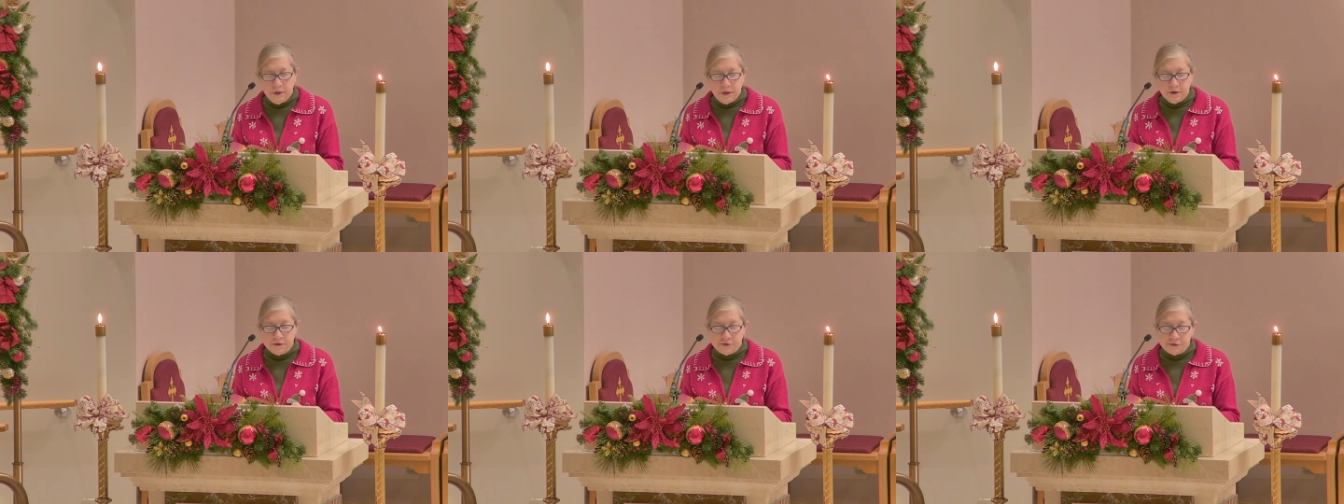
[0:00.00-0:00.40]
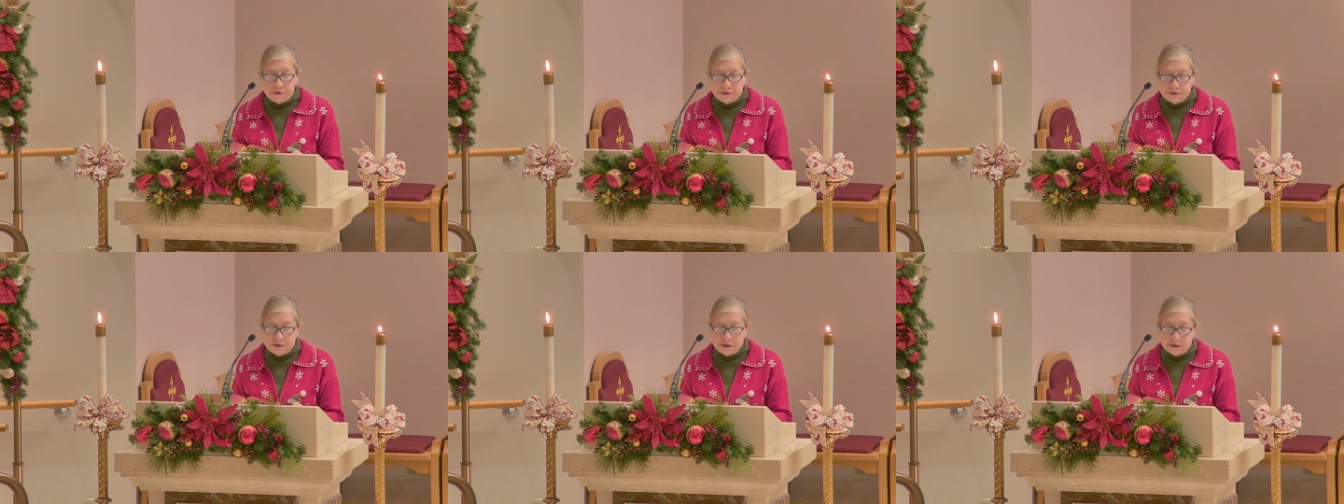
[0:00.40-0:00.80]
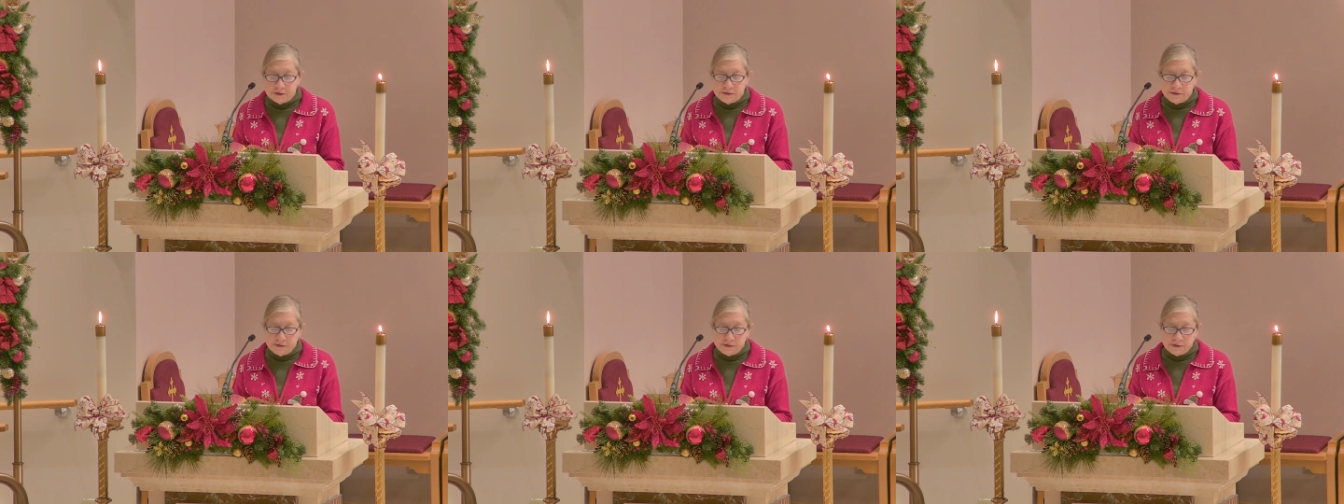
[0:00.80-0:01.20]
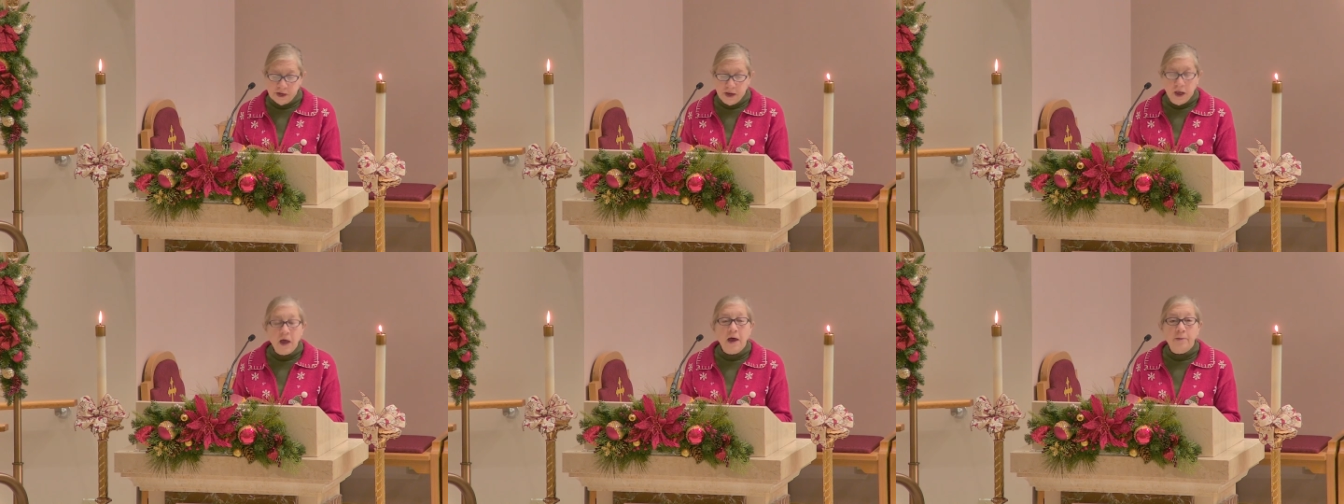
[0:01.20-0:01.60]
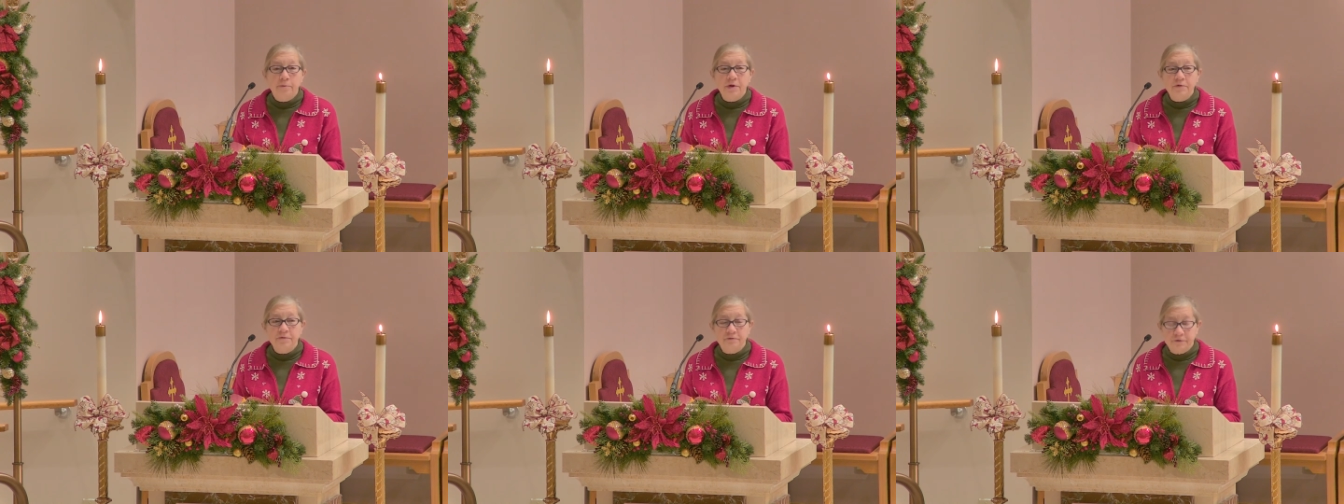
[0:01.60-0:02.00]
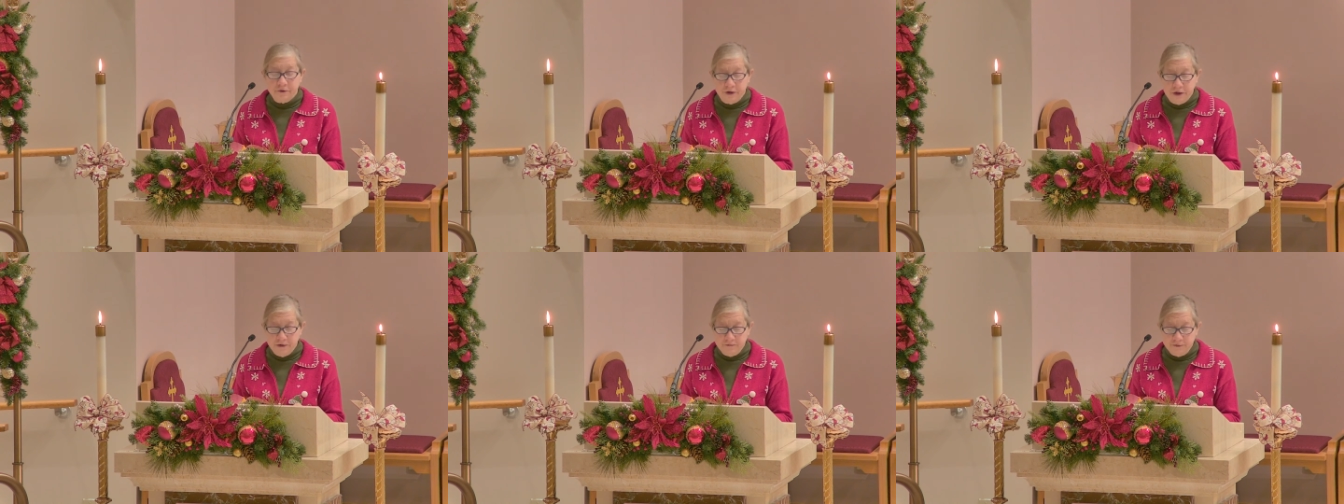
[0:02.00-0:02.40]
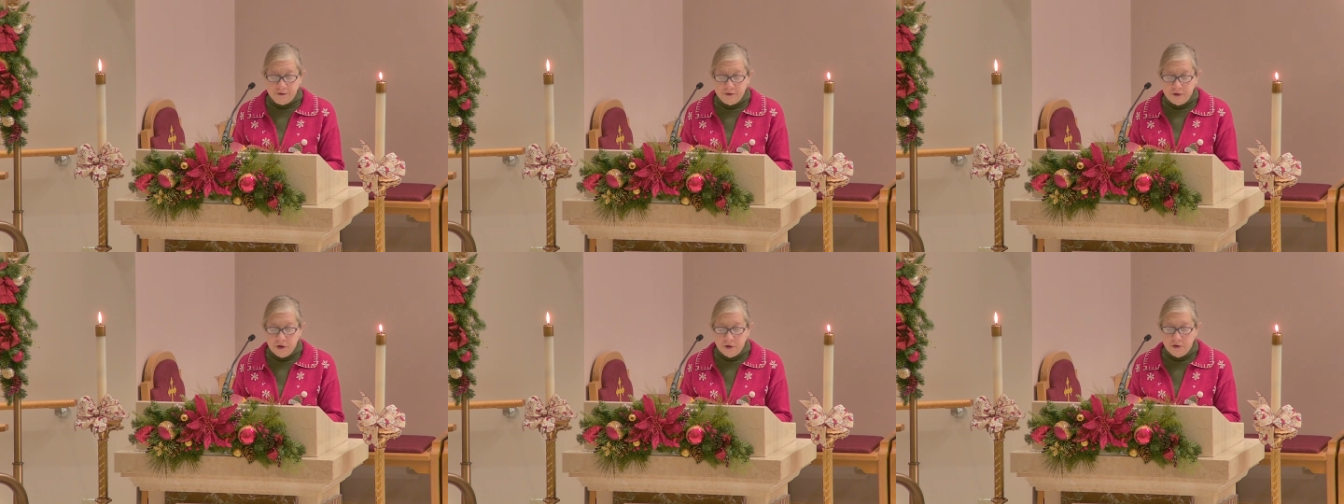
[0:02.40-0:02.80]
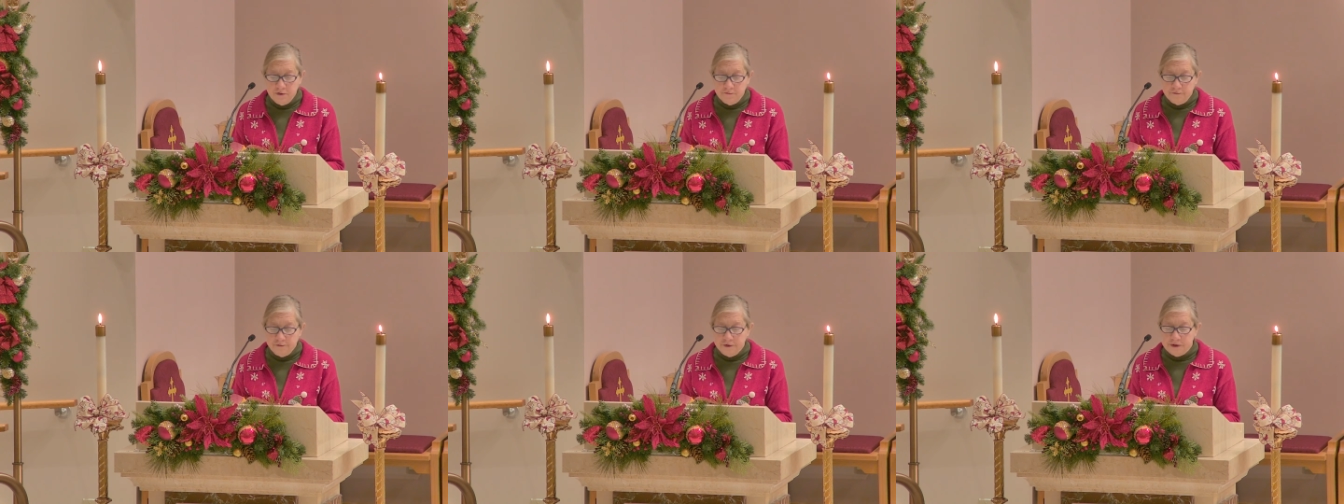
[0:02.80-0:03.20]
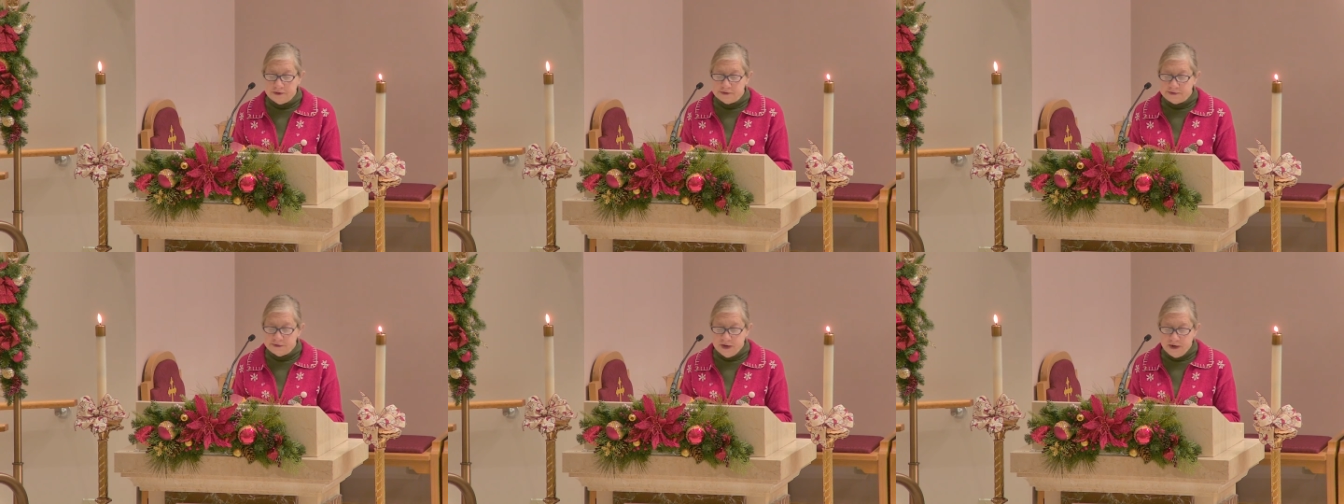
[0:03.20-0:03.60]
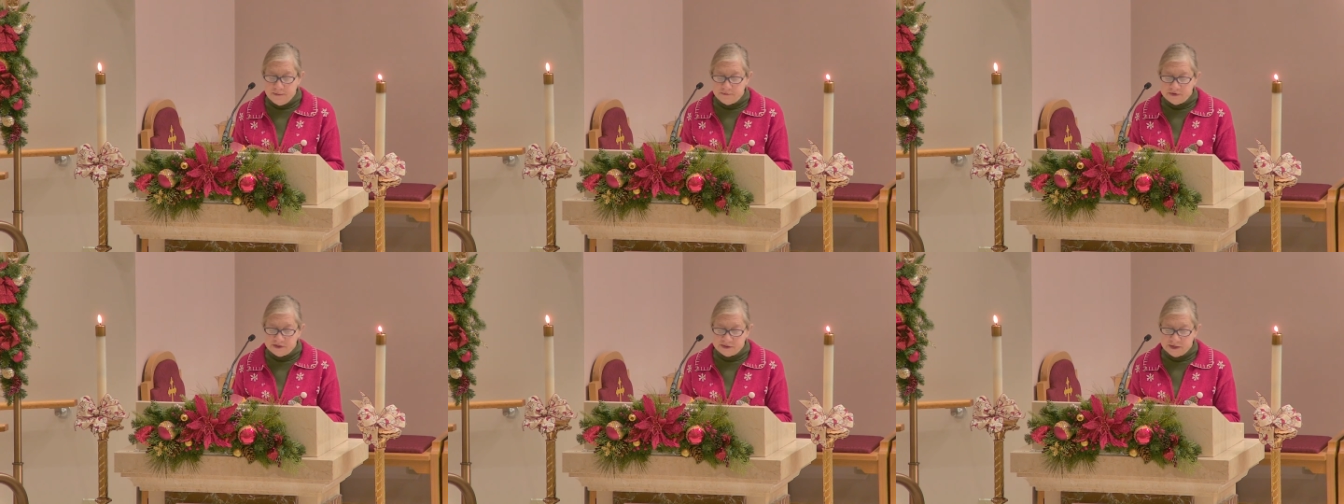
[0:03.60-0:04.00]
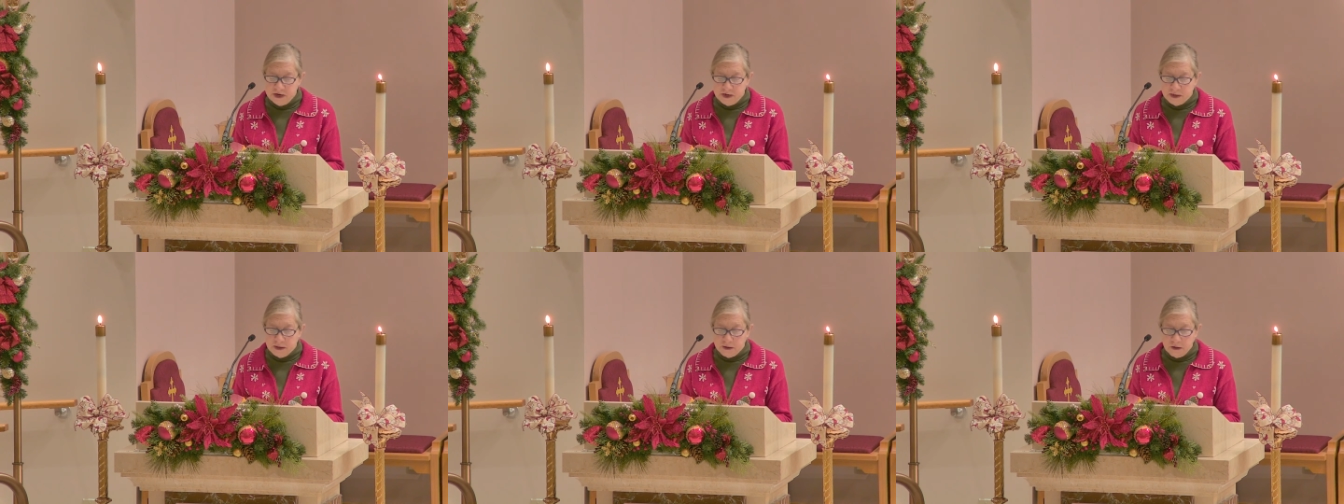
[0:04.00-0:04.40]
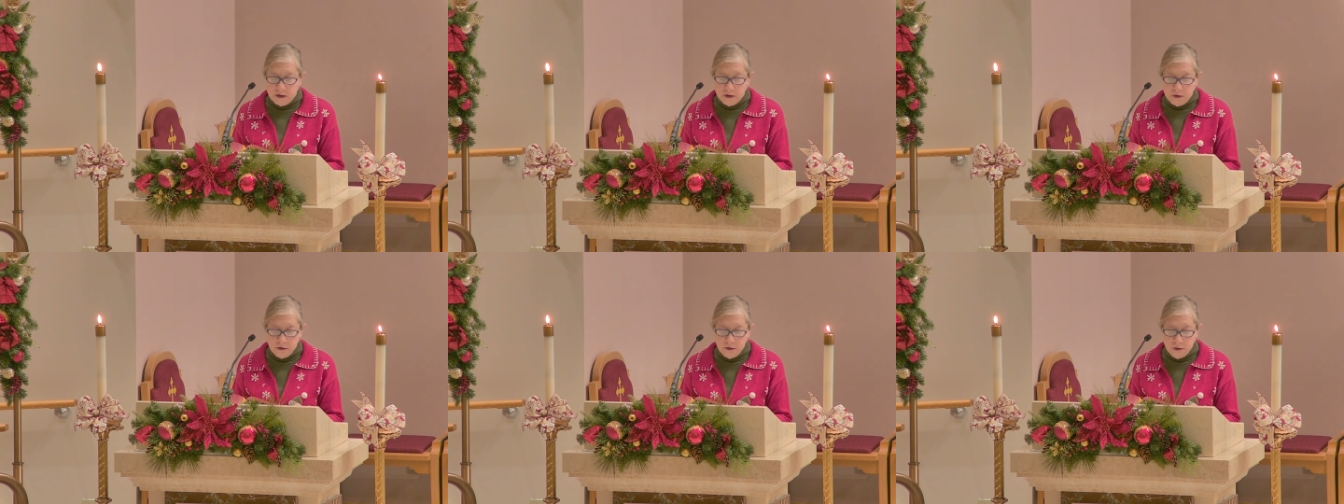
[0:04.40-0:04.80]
because your sins have been forgiven for his name's sake.